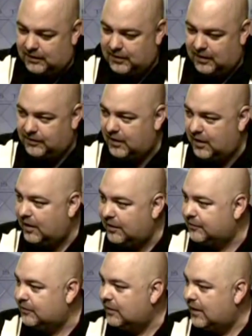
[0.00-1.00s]
the
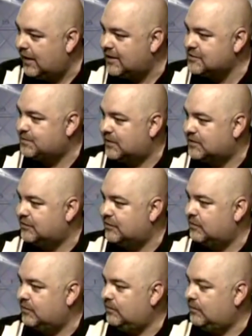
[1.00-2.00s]
other aspects
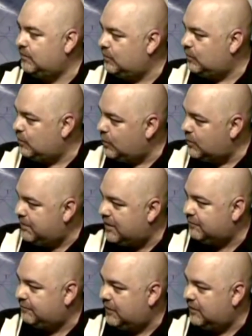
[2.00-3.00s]
that would
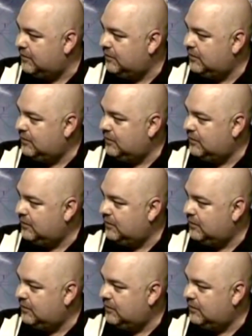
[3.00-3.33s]
benefit